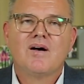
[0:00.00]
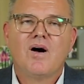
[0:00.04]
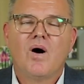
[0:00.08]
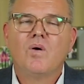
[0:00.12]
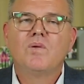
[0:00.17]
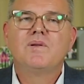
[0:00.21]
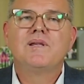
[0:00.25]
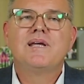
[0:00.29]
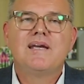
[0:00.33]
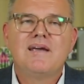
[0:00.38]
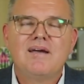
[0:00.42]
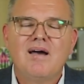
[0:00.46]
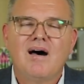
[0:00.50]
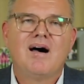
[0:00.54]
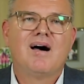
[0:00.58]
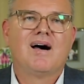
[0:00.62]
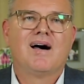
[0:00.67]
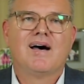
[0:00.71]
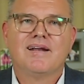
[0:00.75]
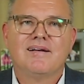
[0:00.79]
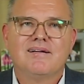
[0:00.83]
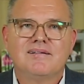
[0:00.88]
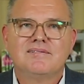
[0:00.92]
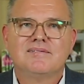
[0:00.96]
Only
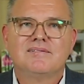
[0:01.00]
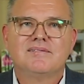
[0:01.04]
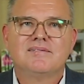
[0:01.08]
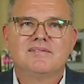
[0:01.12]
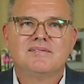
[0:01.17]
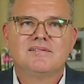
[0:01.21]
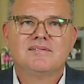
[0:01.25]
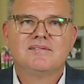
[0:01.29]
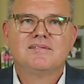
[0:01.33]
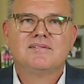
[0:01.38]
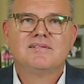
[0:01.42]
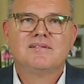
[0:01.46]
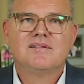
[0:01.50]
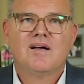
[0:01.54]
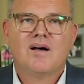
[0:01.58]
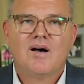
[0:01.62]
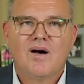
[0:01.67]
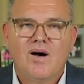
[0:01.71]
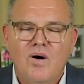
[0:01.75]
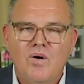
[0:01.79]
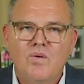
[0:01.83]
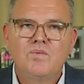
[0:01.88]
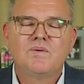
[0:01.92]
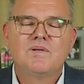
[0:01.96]
God.
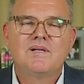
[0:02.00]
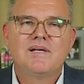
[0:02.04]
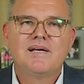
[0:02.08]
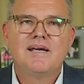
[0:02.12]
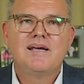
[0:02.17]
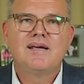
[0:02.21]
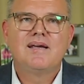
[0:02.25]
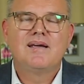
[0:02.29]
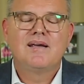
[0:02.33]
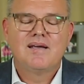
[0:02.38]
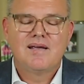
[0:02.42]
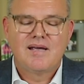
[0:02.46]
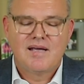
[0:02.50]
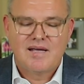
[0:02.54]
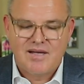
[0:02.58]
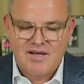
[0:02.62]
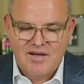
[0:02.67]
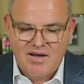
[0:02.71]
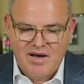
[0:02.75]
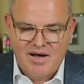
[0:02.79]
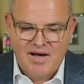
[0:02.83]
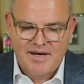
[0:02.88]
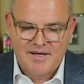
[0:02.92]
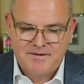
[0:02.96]
Only
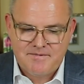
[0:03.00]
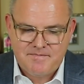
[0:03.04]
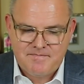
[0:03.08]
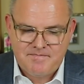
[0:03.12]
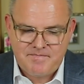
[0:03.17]
God.